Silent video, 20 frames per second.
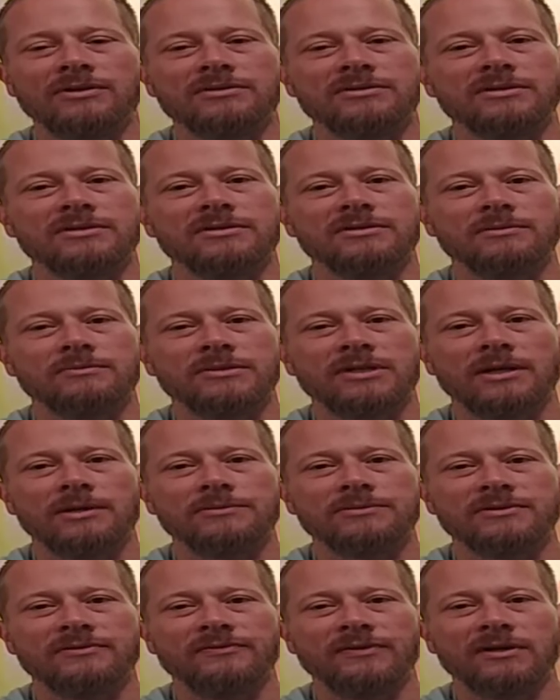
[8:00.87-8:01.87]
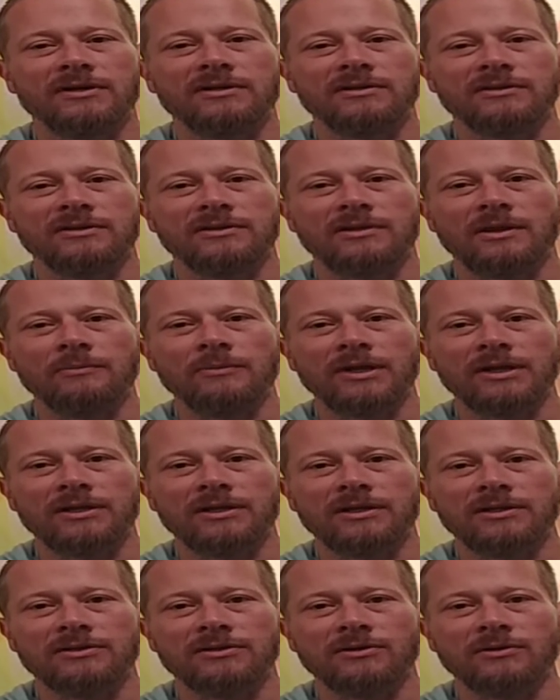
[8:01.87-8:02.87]
is sometimes the very thing that might
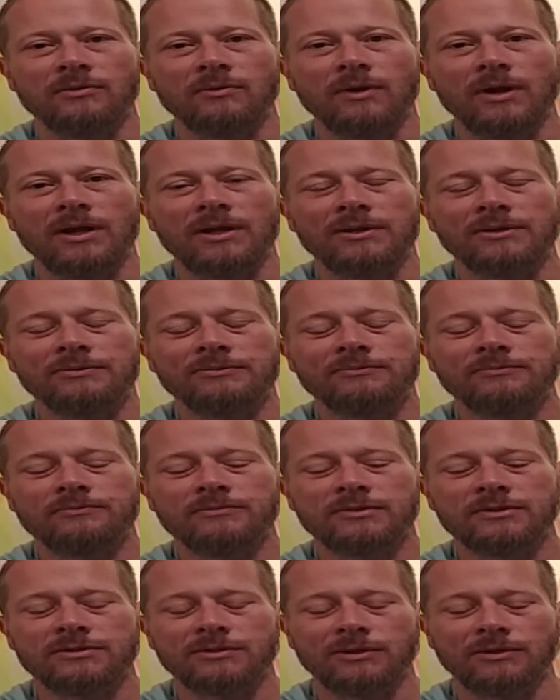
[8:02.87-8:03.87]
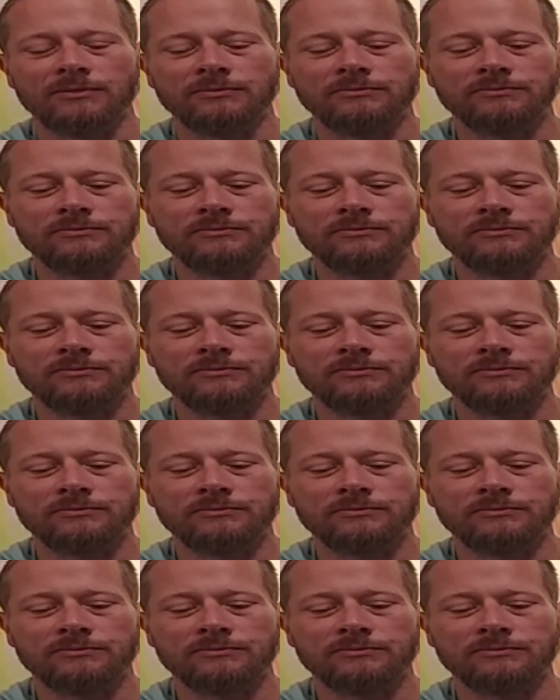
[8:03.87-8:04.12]
get in your way. So